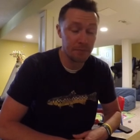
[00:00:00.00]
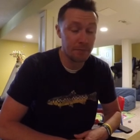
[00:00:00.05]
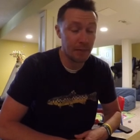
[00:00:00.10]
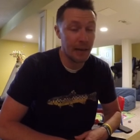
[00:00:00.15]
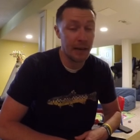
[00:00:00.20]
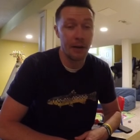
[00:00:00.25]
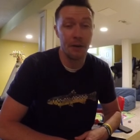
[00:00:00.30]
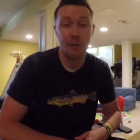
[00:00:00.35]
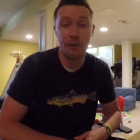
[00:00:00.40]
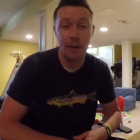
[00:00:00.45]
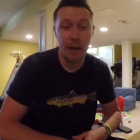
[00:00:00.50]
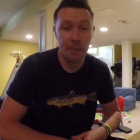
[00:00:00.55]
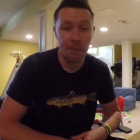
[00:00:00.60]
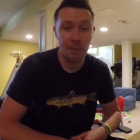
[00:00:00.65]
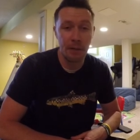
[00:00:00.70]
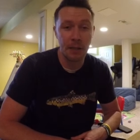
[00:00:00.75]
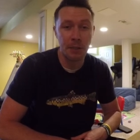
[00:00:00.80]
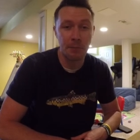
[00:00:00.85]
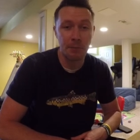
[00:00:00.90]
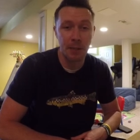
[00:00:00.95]
handle that
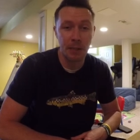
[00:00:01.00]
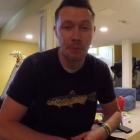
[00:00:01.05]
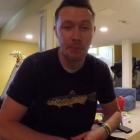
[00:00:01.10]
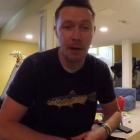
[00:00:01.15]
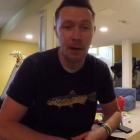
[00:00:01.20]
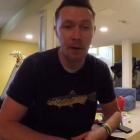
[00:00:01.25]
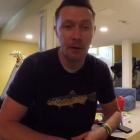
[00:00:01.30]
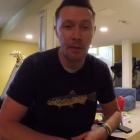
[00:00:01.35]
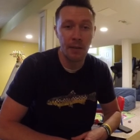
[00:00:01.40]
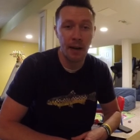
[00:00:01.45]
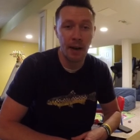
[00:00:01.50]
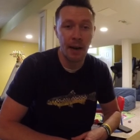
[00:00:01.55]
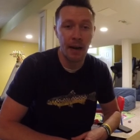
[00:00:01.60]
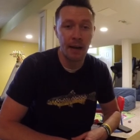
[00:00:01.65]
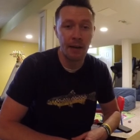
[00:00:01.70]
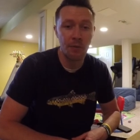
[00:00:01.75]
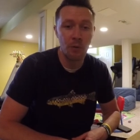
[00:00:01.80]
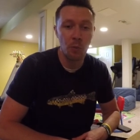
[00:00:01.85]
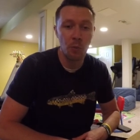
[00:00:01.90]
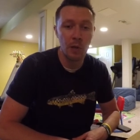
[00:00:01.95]
much much better than
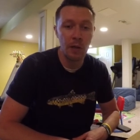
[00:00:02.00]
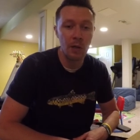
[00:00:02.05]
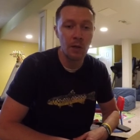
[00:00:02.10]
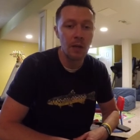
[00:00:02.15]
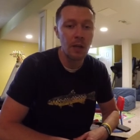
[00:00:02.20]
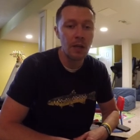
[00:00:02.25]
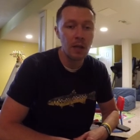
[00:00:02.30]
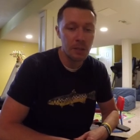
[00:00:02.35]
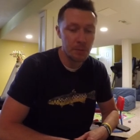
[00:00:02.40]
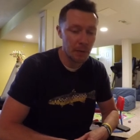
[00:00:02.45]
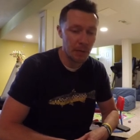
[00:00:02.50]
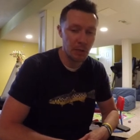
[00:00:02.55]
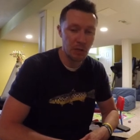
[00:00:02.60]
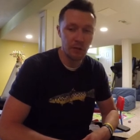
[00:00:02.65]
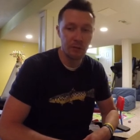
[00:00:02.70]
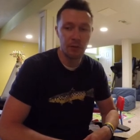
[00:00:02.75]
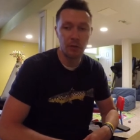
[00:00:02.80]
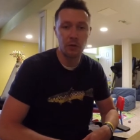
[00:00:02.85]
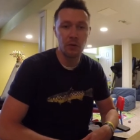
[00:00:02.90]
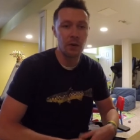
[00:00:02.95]
I ever will,
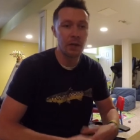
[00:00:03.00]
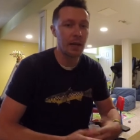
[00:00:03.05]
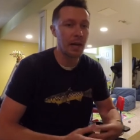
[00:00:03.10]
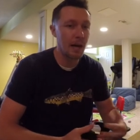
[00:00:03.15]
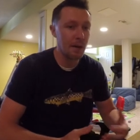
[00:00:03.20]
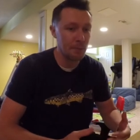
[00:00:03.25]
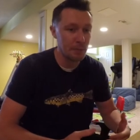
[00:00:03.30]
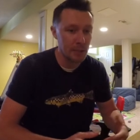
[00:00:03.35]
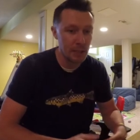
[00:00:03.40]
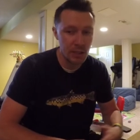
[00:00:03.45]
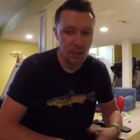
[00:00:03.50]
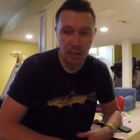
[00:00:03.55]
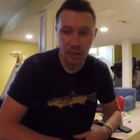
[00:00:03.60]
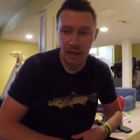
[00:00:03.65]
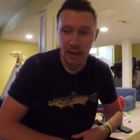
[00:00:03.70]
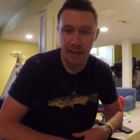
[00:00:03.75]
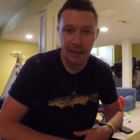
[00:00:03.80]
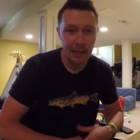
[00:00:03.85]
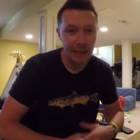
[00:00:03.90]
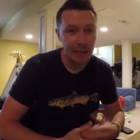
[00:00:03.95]
especially if you're doing
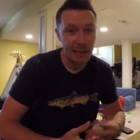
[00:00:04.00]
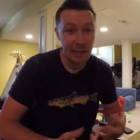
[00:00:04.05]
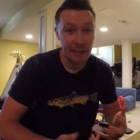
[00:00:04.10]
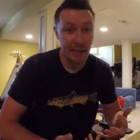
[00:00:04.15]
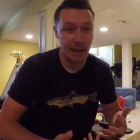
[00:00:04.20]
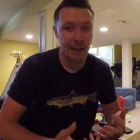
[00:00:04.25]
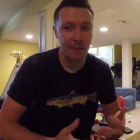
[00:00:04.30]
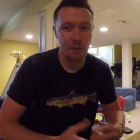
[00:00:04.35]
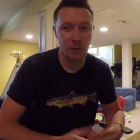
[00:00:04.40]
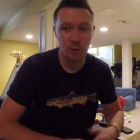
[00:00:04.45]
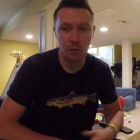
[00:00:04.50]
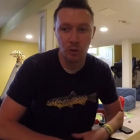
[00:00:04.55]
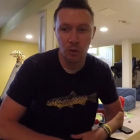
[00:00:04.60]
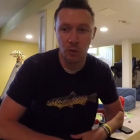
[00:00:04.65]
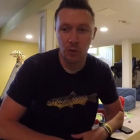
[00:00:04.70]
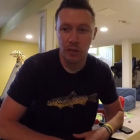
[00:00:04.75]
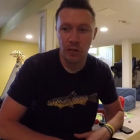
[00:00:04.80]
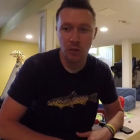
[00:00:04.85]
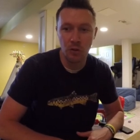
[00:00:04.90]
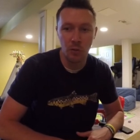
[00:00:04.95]
competition angling and you have no
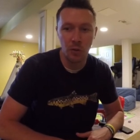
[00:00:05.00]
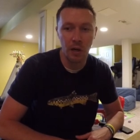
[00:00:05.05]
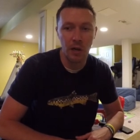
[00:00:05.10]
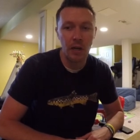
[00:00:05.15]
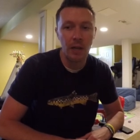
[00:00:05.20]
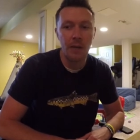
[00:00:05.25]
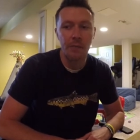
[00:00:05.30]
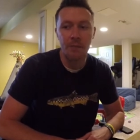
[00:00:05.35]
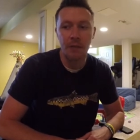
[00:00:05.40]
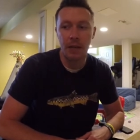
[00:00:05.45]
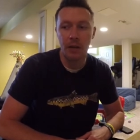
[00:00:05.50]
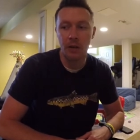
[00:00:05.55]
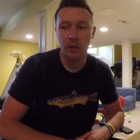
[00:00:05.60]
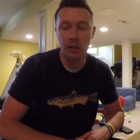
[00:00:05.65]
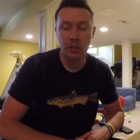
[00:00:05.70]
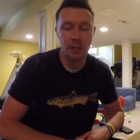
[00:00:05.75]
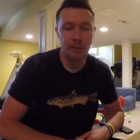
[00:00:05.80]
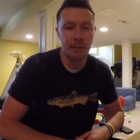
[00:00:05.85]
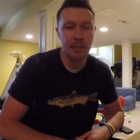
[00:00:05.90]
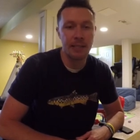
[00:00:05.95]
choice, or you know
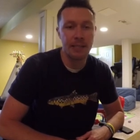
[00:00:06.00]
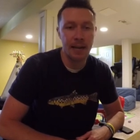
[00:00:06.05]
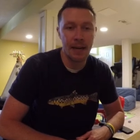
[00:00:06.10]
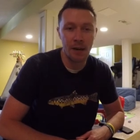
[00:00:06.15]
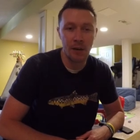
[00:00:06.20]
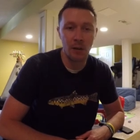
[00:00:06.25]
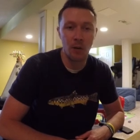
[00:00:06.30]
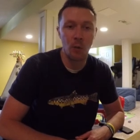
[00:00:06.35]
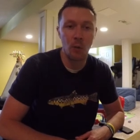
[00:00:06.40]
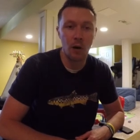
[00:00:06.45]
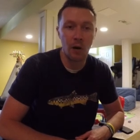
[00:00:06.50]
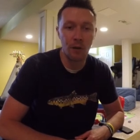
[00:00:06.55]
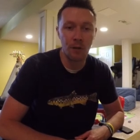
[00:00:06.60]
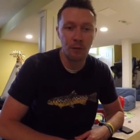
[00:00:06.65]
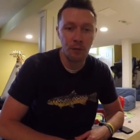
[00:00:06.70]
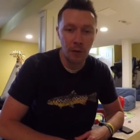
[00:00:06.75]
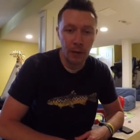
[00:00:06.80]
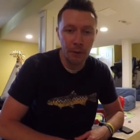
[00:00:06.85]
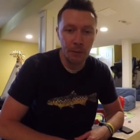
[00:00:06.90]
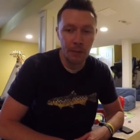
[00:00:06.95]
you're somebody that's out on the water
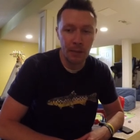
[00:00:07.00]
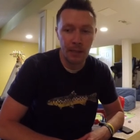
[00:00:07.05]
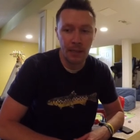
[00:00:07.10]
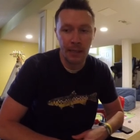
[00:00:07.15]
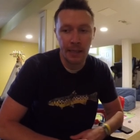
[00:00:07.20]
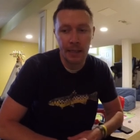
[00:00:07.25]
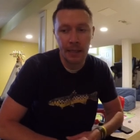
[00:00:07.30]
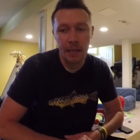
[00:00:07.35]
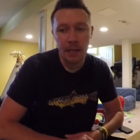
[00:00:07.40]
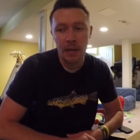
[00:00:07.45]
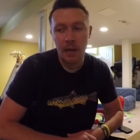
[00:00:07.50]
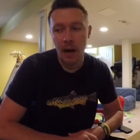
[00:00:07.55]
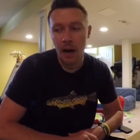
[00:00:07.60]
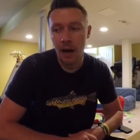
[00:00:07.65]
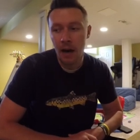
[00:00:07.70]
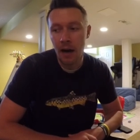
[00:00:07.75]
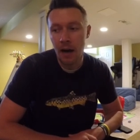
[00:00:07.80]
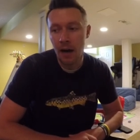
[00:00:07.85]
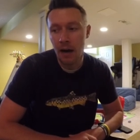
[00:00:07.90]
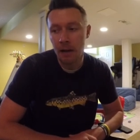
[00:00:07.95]
frequently.
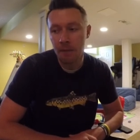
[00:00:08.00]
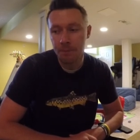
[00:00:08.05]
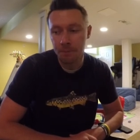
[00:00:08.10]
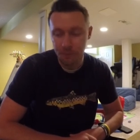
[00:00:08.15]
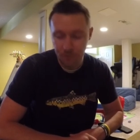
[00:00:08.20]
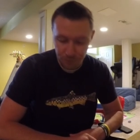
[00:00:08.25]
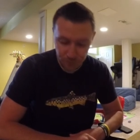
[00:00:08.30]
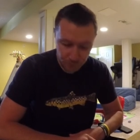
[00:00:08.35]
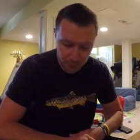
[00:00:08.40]
Um,